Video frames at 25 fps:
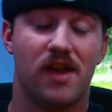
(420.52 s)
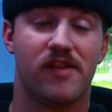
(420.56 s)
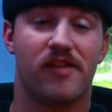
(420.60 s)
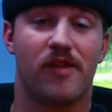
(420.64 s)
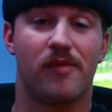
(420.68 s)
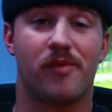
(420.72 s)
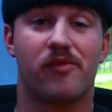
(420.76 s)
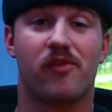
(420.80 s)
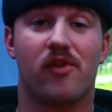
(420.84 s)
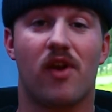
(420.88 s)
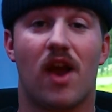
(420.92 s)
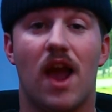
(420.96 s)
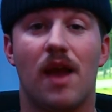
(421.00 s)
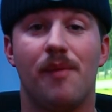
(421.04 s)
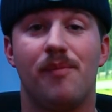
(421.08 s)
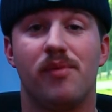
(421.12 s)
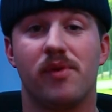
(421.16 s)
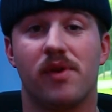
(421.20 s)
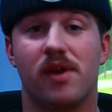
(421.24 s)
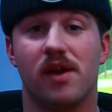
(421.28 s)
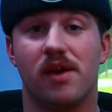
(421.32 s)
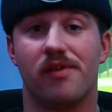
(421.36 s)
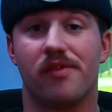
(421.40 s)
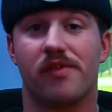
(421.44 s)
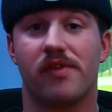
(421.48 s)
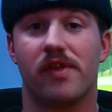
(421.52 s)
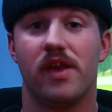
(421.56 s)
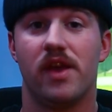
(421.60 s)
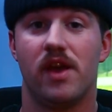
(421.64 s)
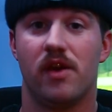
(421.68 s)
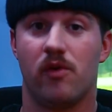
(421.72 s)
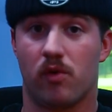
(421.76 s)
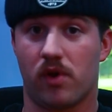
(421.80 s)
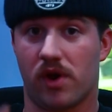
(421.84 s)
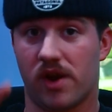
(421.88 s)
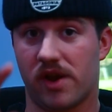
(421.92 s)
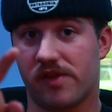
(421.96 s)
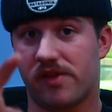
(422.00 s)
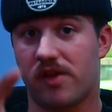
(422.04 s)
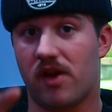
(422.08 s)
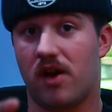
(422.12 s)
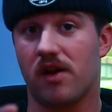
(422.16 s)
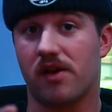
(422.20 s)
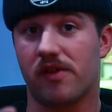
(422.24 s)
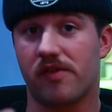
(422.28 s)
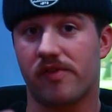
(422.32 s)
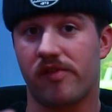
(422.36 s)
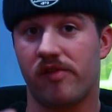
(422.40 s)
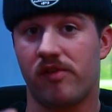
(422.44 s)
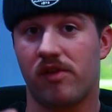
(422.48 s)
subscribe, because we're going to
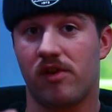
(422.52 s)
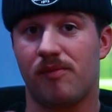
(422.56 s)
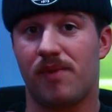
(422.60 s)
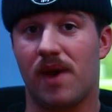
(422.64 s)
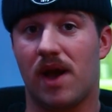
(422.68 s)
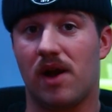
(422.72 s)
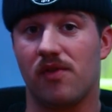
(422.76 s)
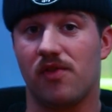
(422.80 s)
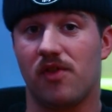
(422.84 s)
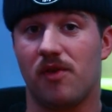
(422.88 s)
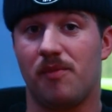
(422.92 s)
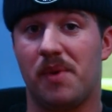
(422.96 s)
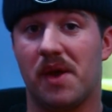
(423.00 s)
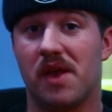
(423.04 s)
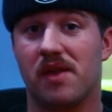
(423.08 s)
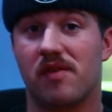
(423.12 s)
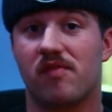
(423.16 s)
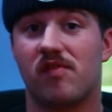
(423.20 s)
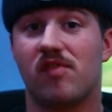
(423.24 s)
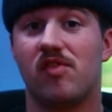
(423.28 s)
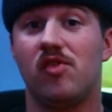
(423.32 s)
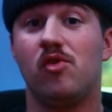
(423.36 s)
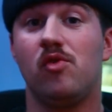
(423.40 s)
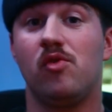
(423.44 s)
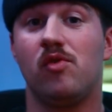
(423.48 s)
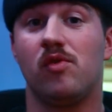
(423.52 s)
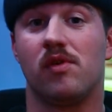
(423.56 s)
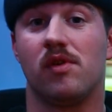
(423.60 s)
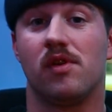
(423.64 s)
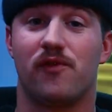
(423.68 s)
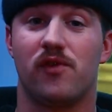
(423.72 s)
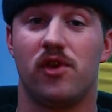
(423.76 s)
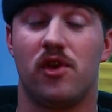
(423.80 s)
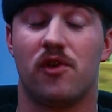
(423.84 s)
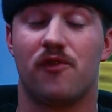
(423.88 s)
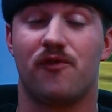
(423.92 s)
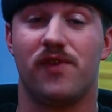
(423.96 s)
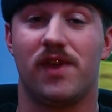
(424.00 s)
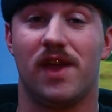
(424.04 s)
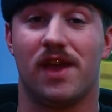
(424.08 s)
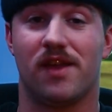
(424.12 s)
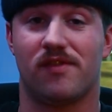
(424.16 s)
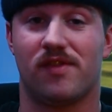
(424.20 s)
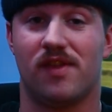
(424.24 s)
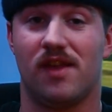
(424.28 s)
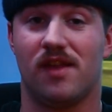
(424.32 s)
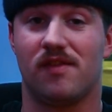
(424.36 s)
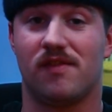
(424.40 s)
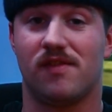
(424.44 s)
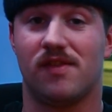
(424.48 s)
talk soon about the best tune for your
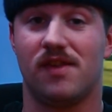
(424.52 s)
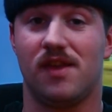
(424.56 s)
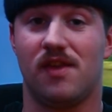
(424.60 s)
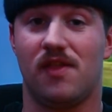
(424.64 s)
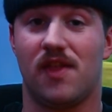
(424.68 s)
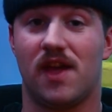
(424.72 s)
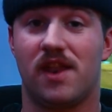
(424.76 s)
Fiesta ST.